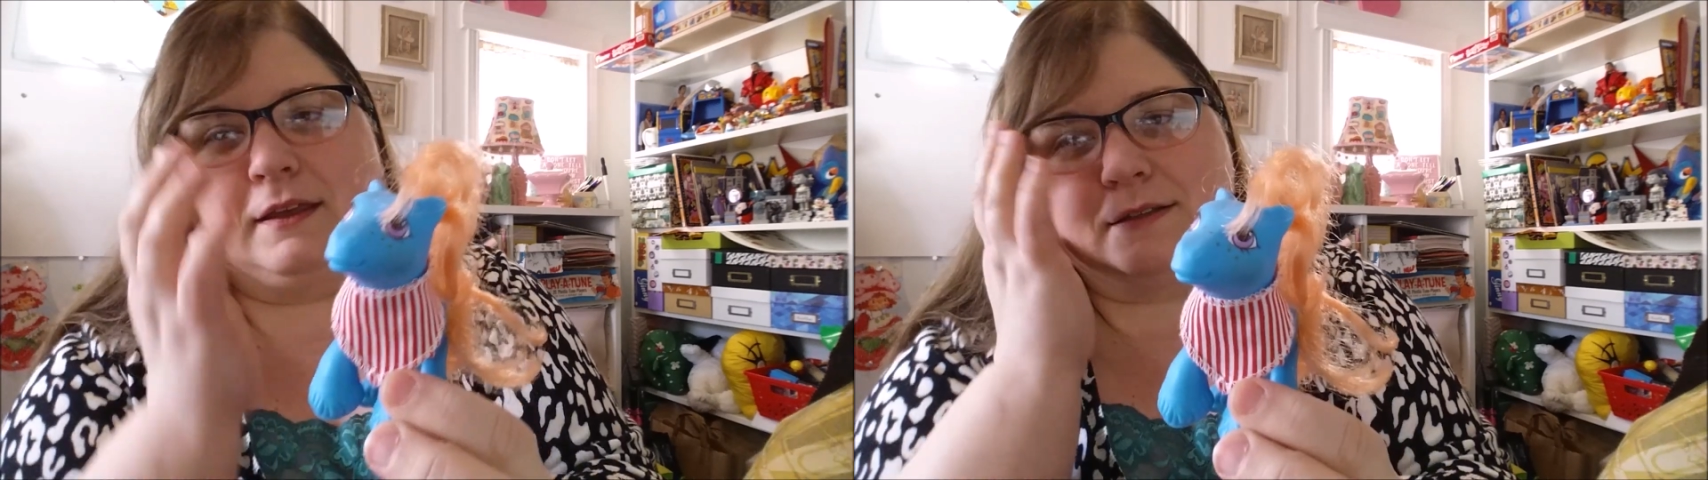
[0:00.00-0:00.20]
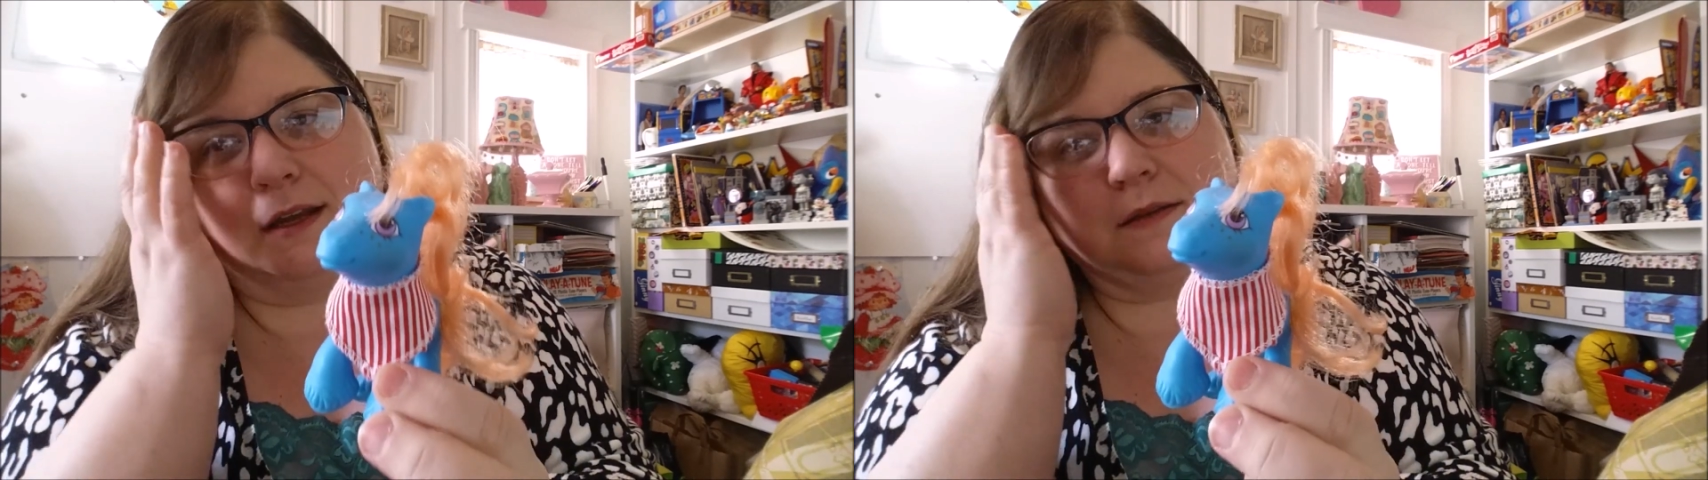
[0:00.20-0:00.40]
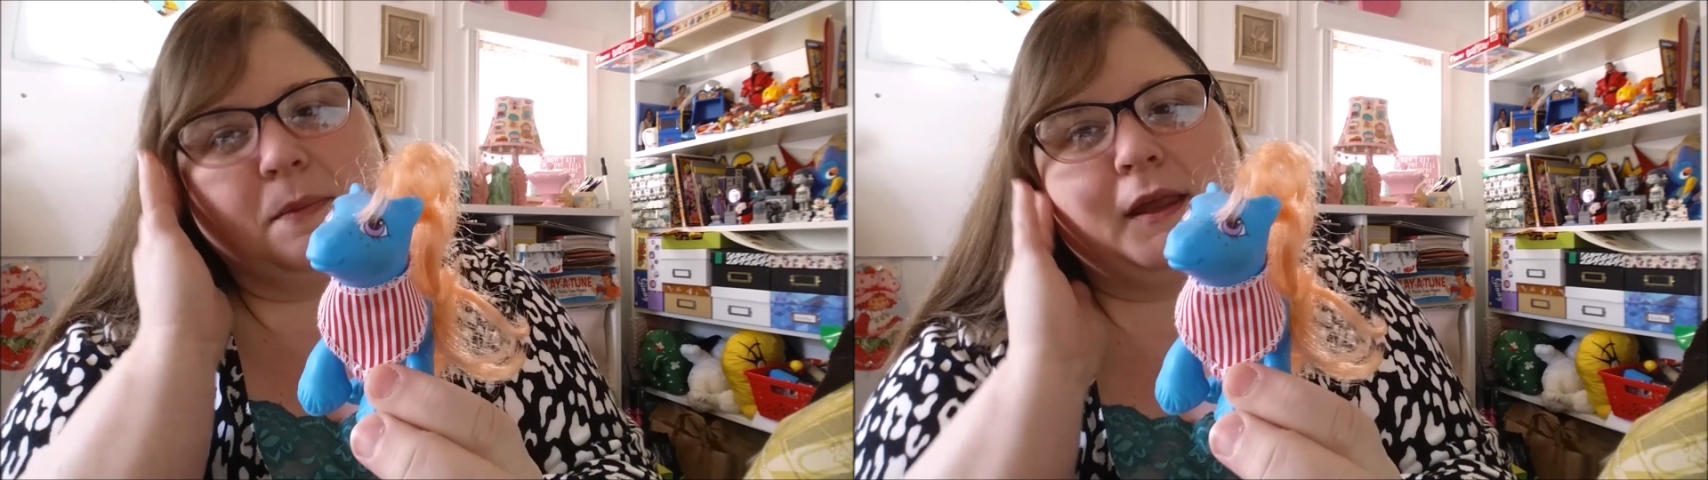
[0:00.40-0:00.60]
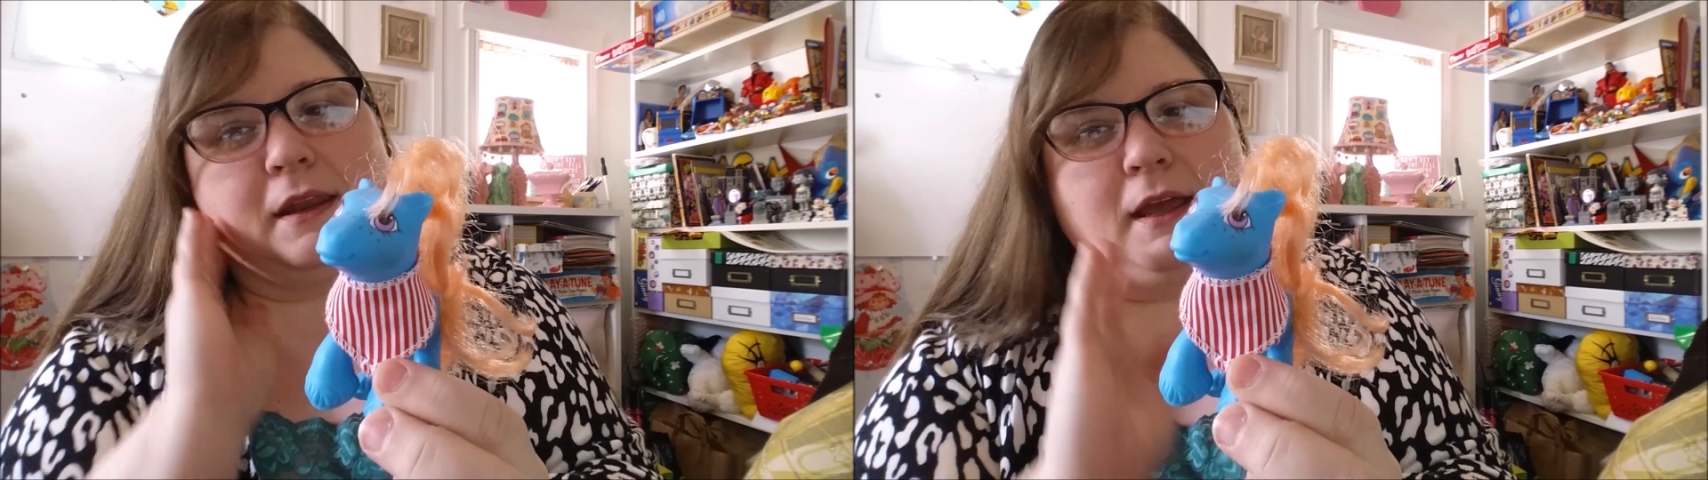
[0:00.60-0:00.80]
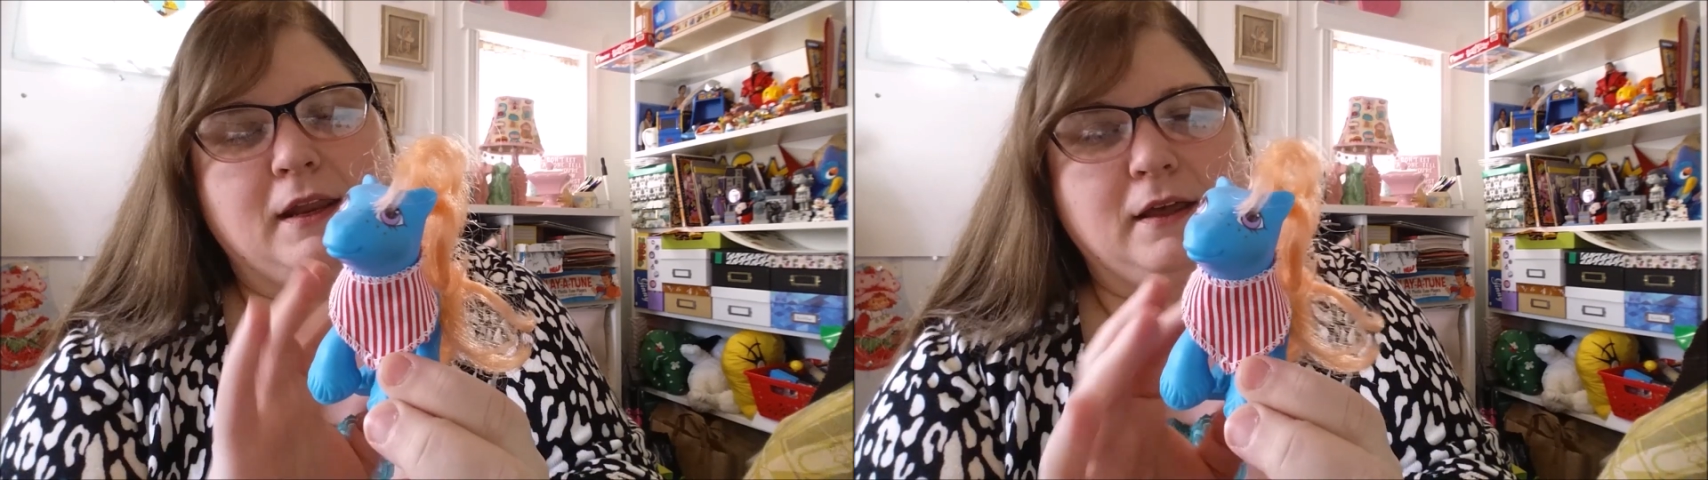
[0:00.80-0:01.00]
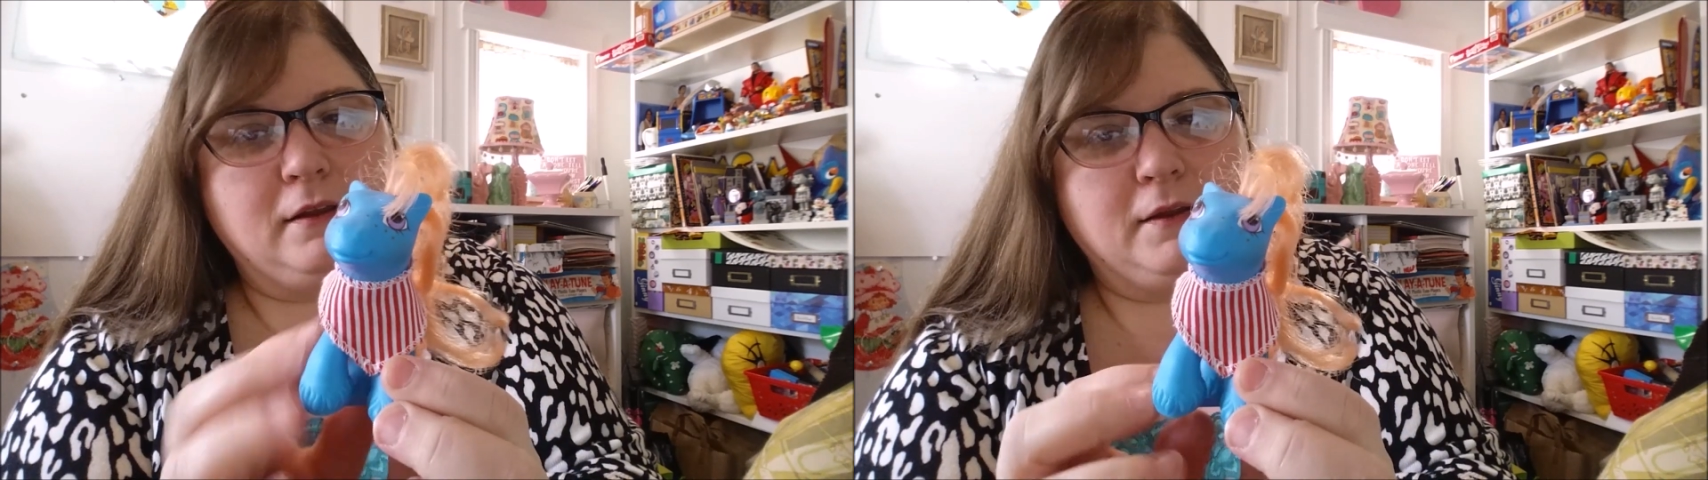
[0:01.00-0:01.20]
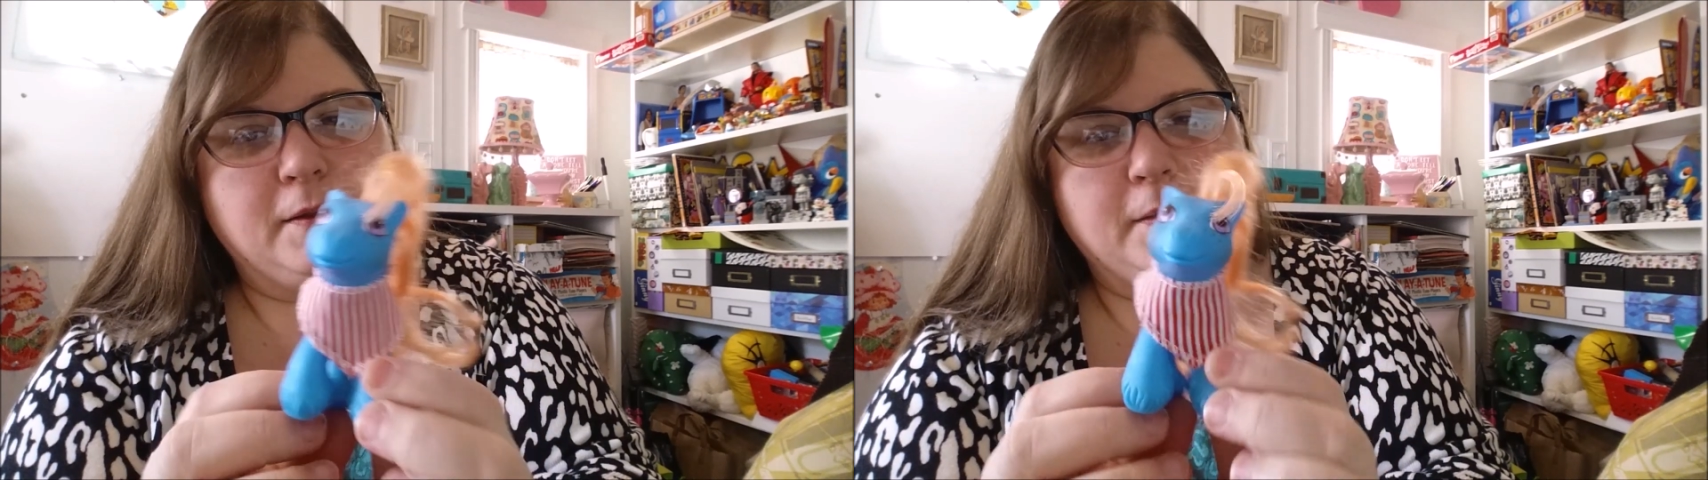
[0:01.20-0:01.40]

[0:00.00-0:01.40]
He's got his bandana.